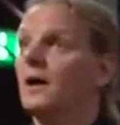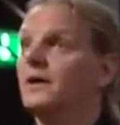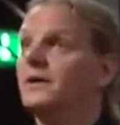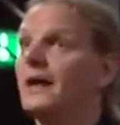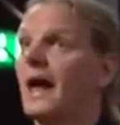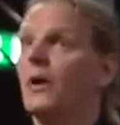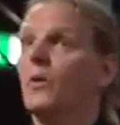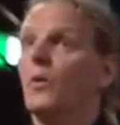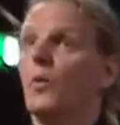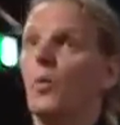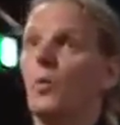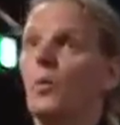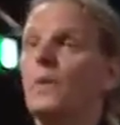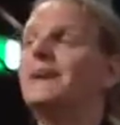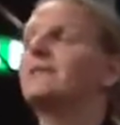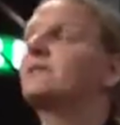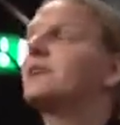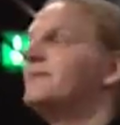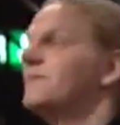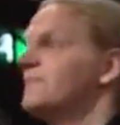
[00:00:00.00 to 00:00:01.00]
Now,
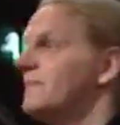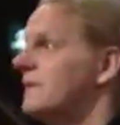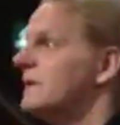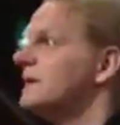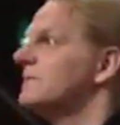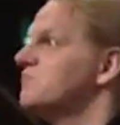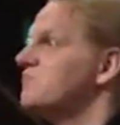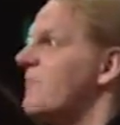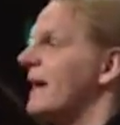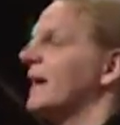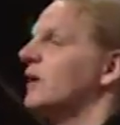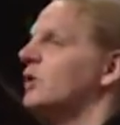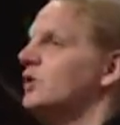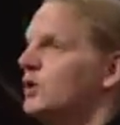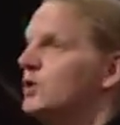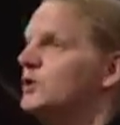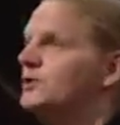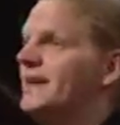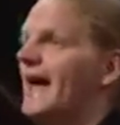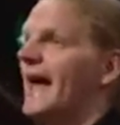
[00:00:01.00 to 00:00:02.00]
we can make a
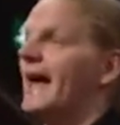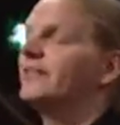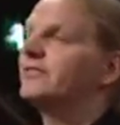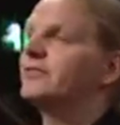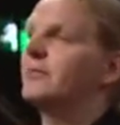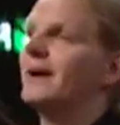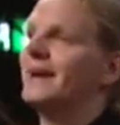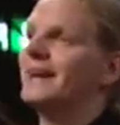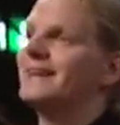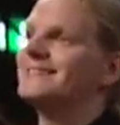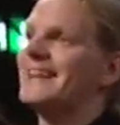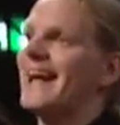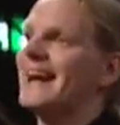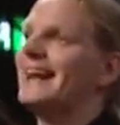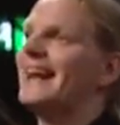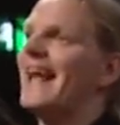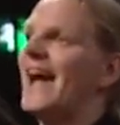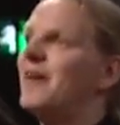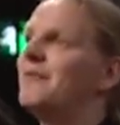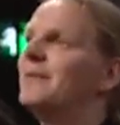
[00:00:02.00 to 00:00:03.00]
good guess about
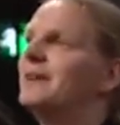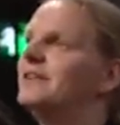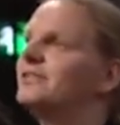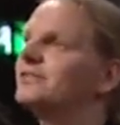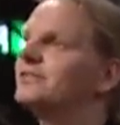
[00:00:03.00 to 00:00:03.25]
exactly how many